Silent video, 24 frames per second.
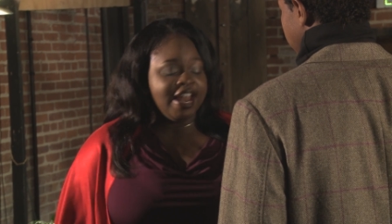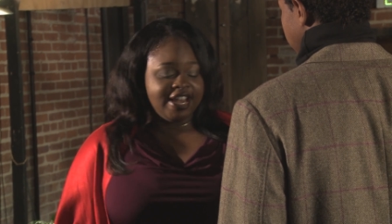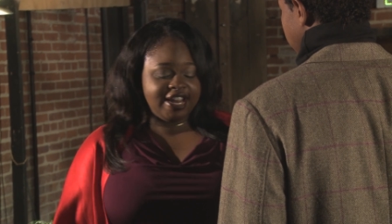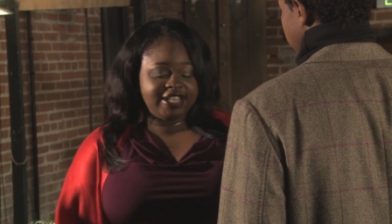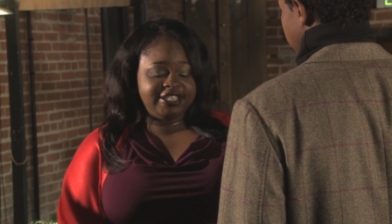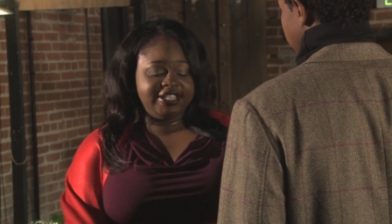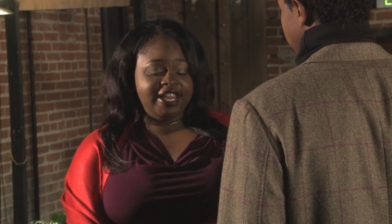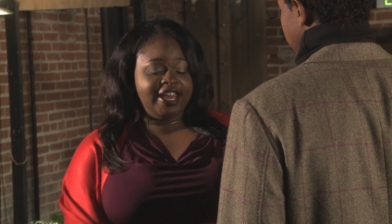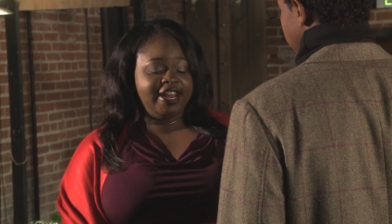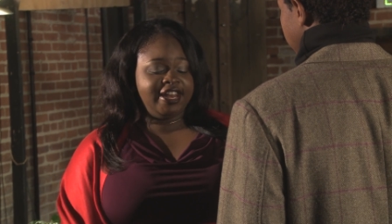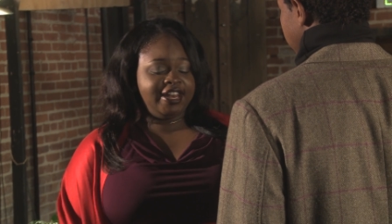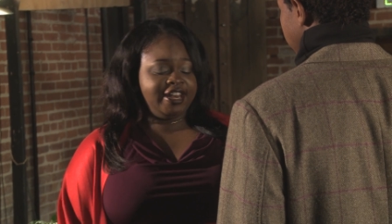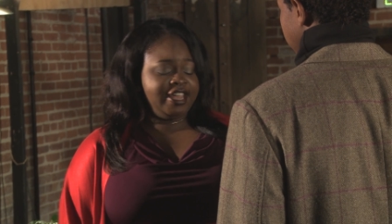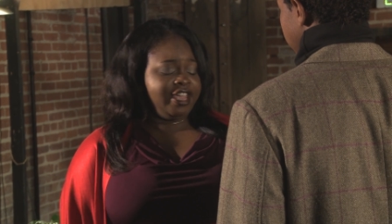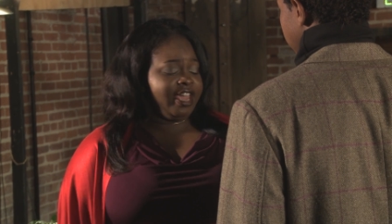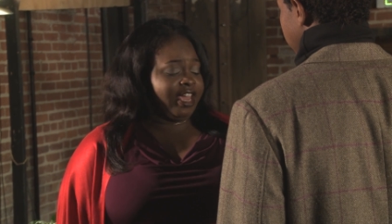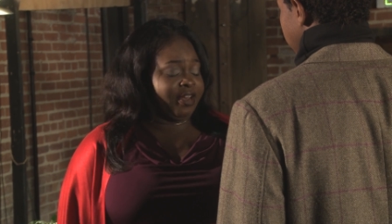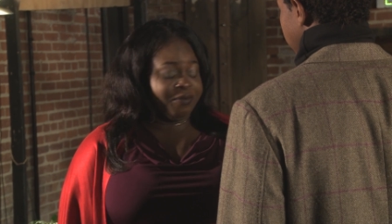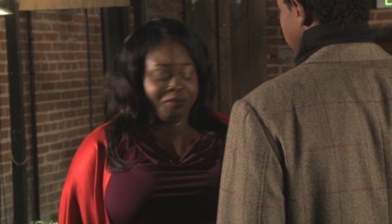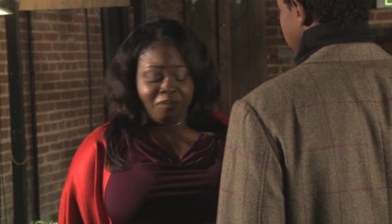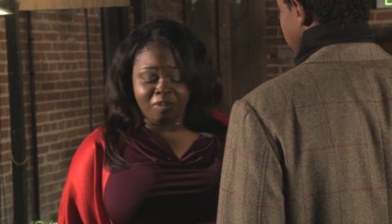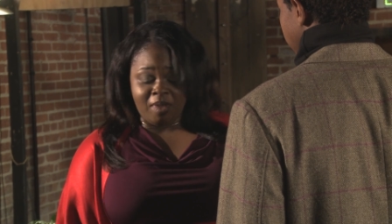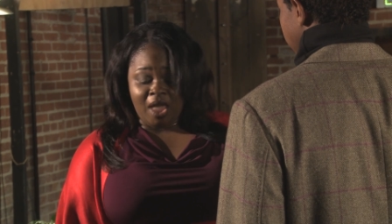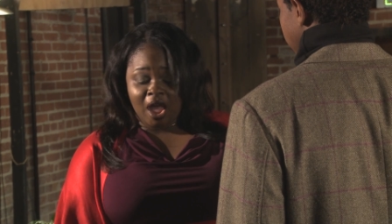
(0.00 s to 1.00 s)
Let's get it
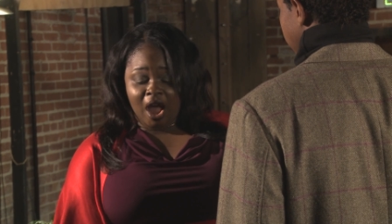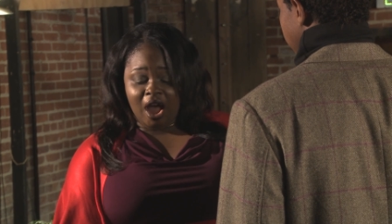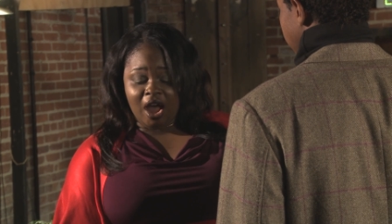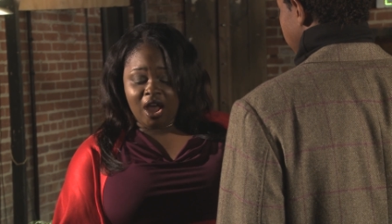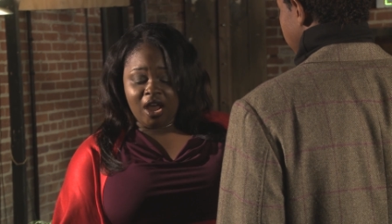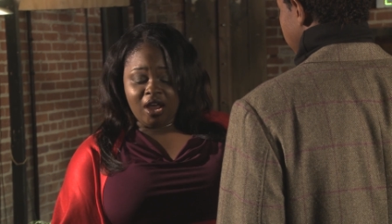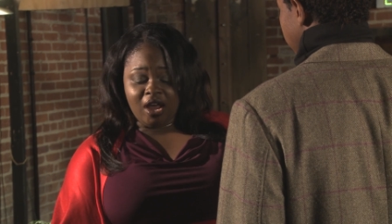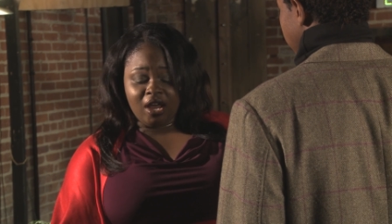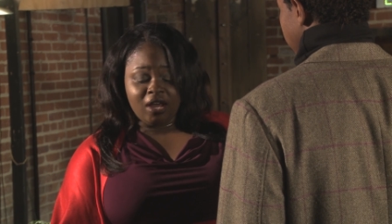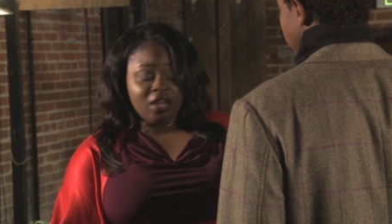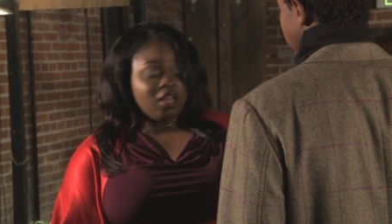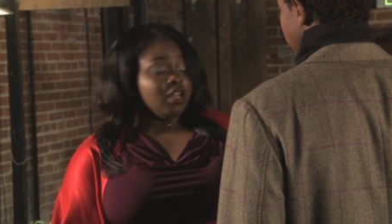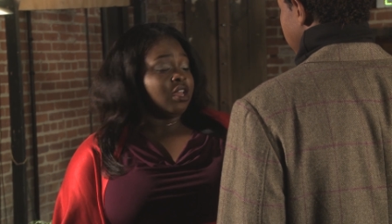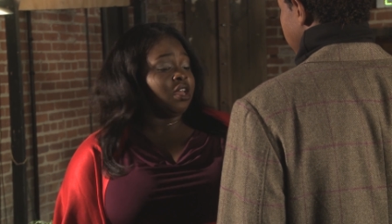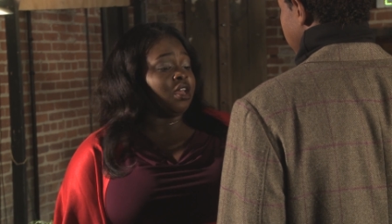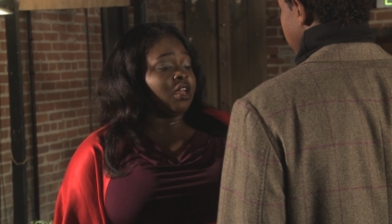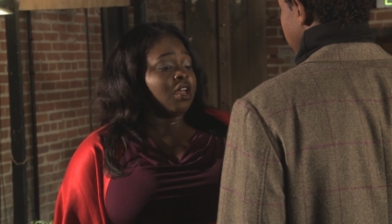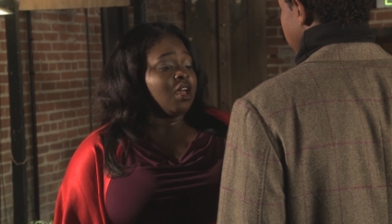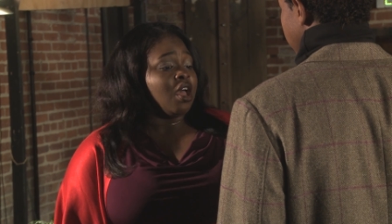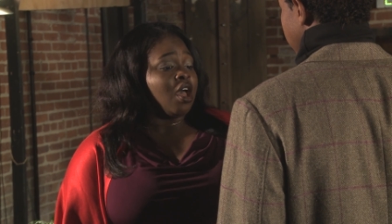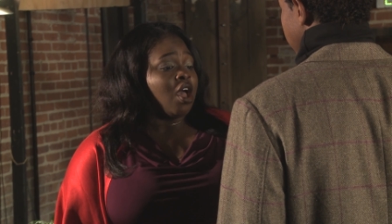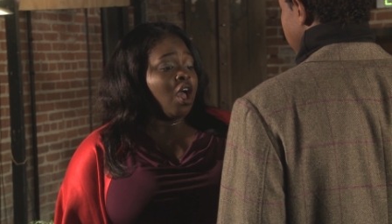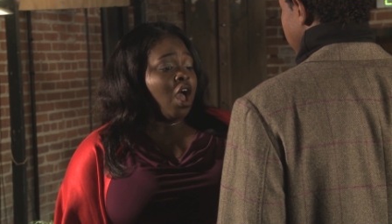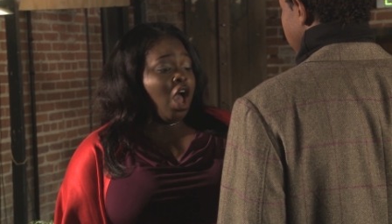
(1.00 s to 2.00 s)
again. Uh,
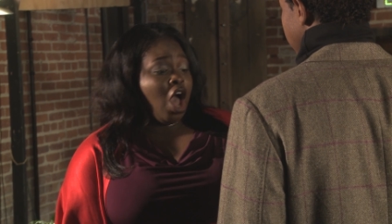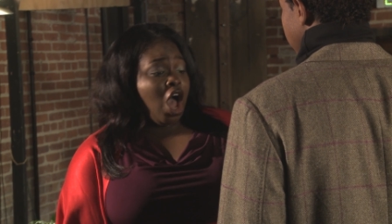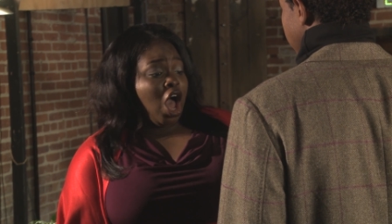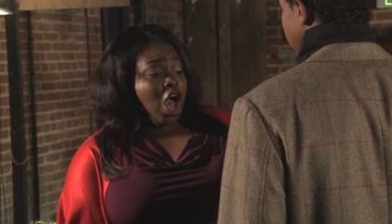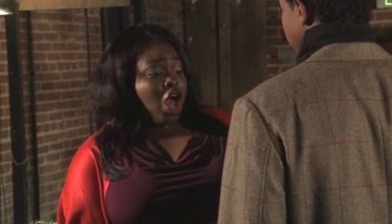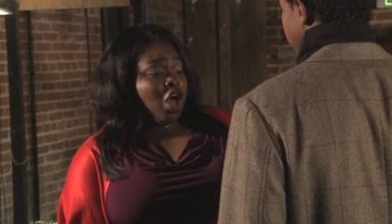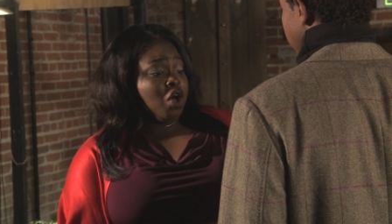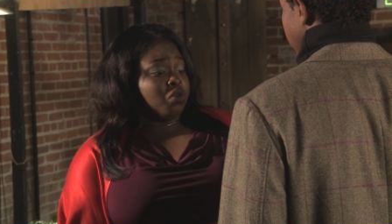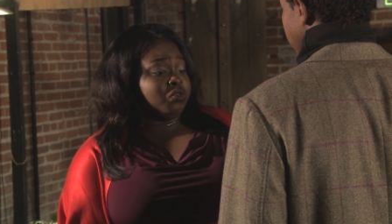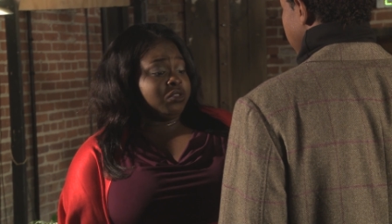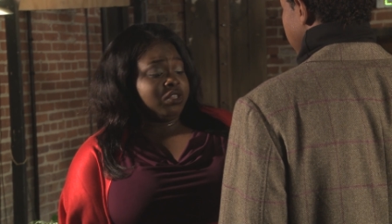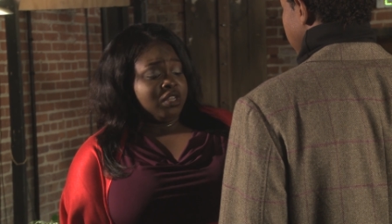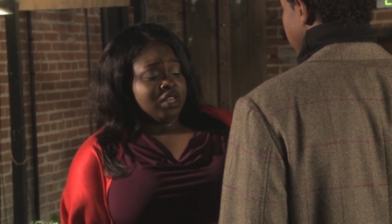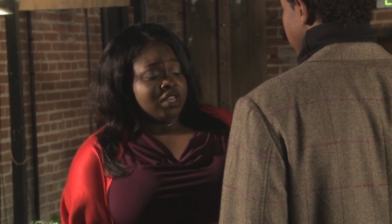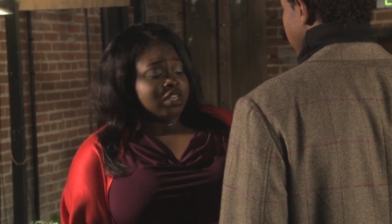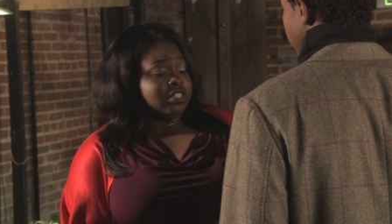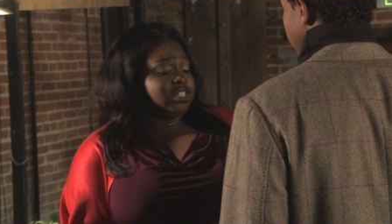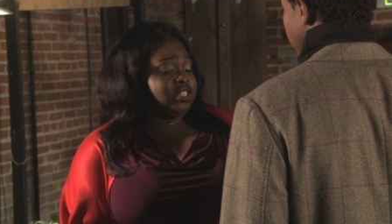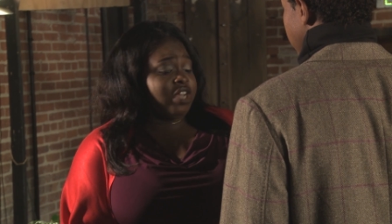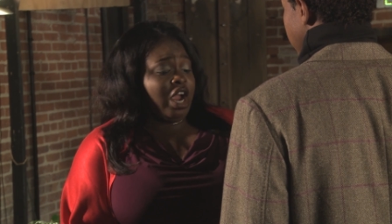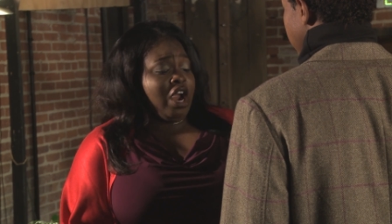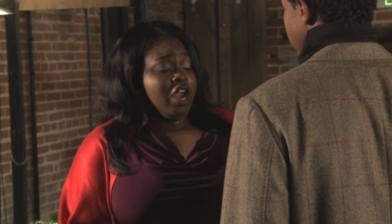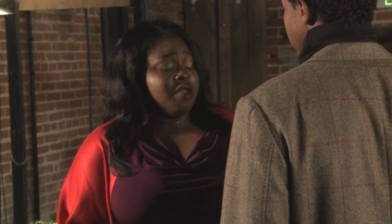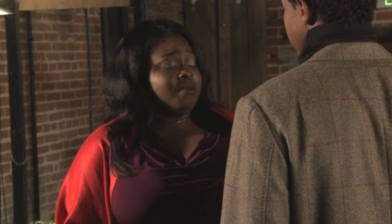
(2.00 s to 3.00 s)
oh,
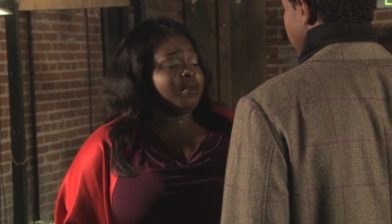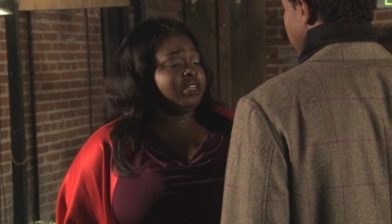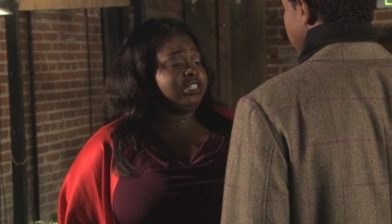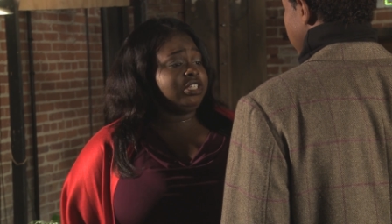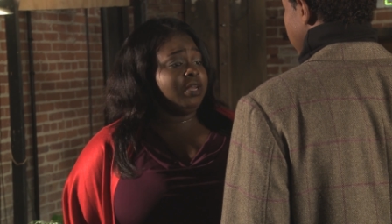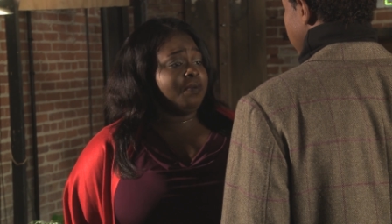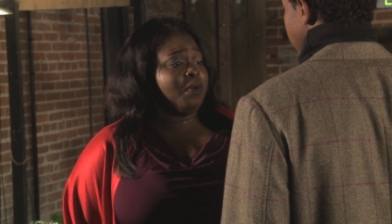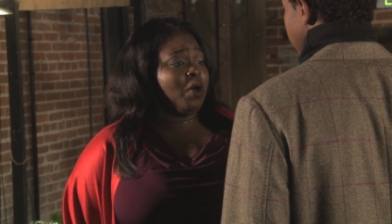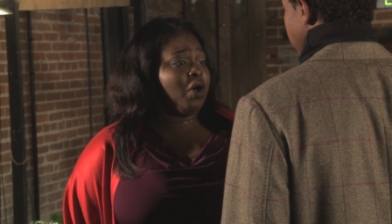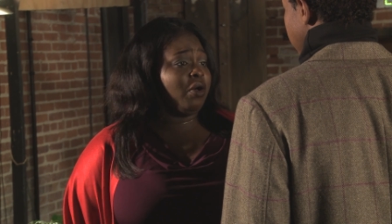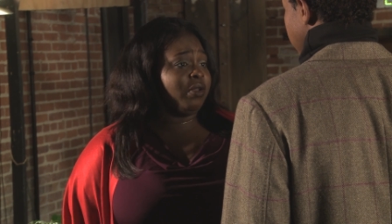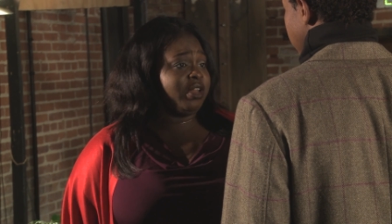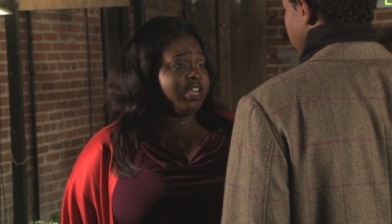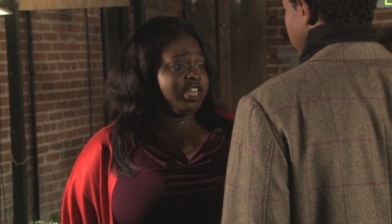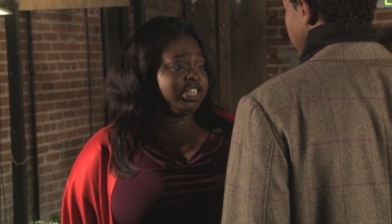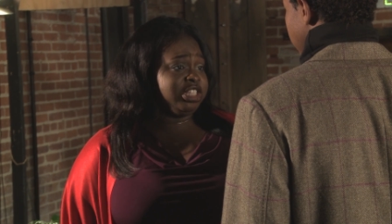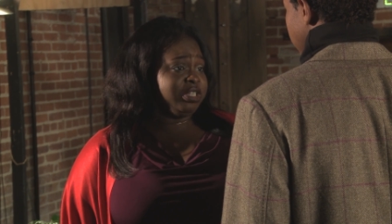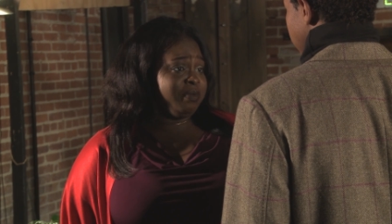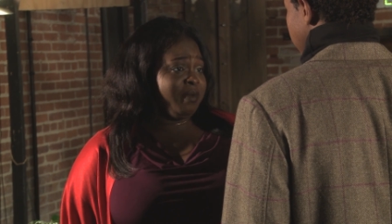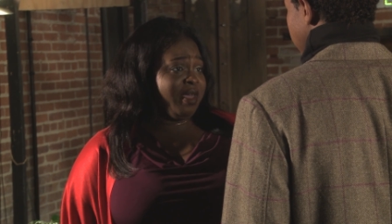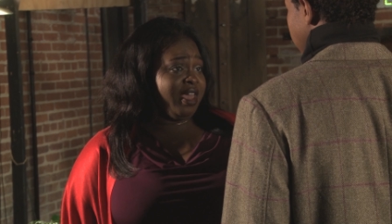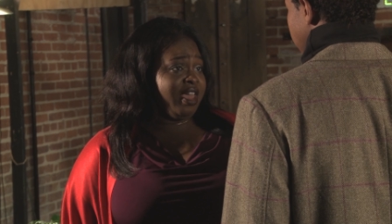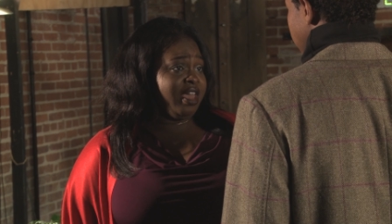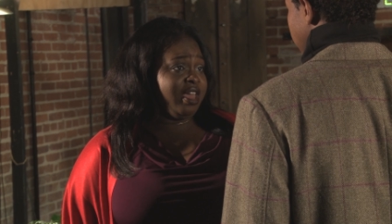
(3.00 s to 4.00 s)
sorry, Mr.
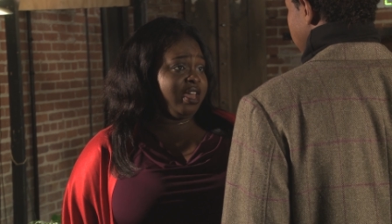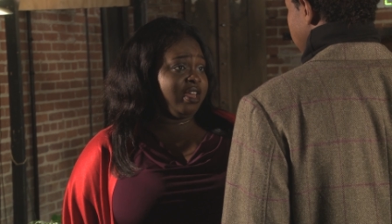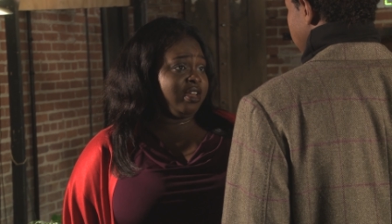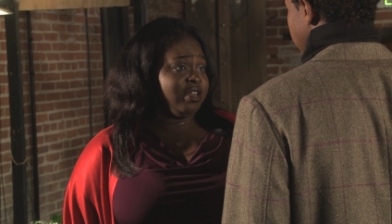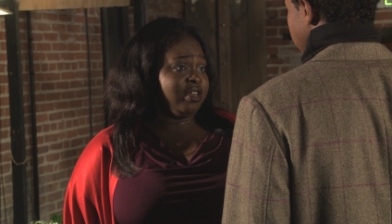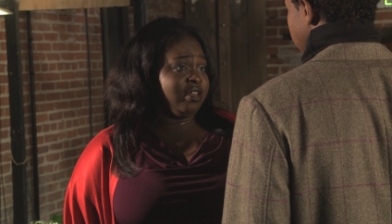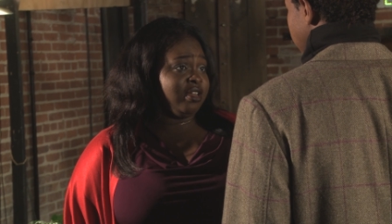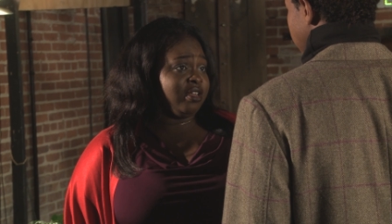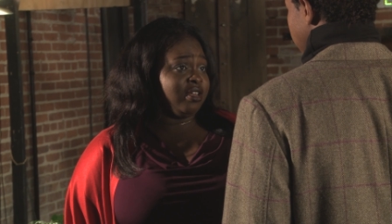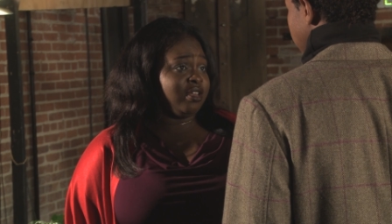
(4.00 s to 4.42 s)
Policeman.